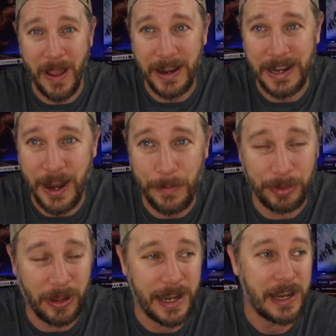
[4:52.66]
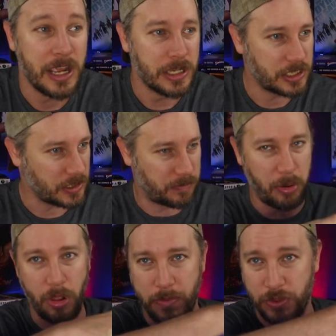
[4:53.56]
behind an airplane, just
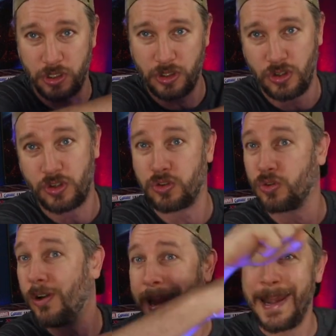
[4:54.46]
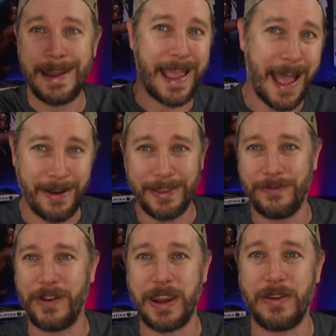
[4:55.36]
pull them straight out of
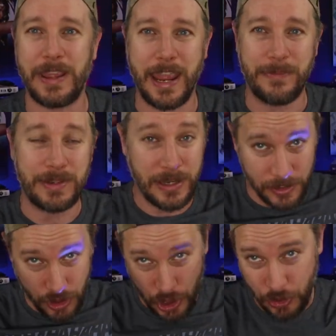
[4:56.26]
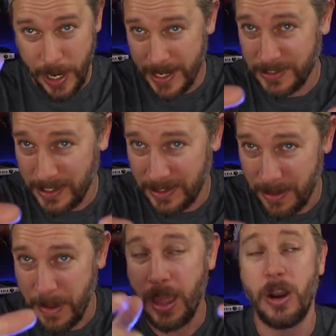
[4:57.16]
the video games, translate
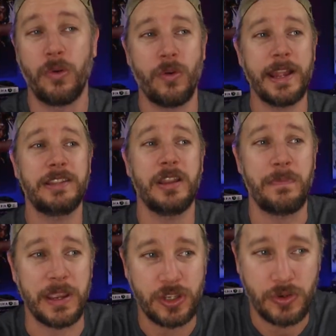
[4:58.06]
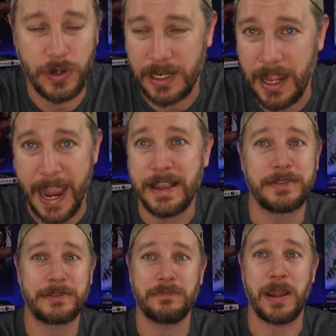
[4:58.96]
them right to the big screen.
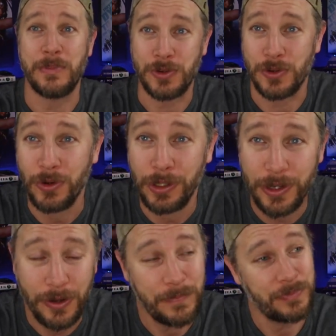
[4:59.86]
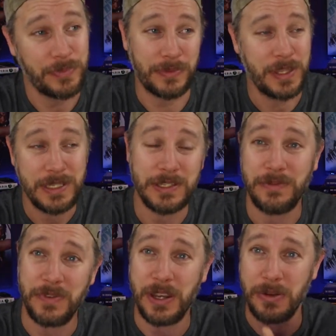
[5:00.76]
As I mentioned earlier, this is
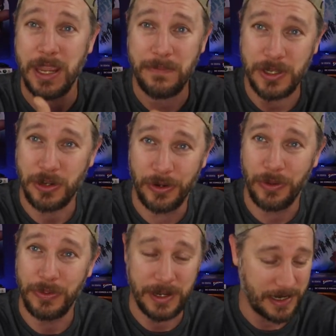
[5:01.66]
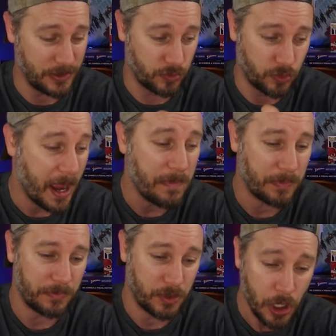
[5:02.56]
video game material that is
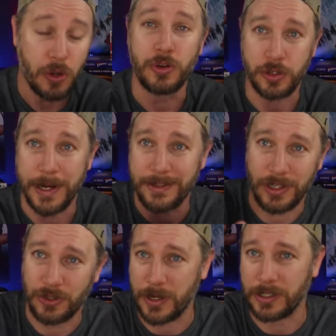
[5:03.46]
ripe to translate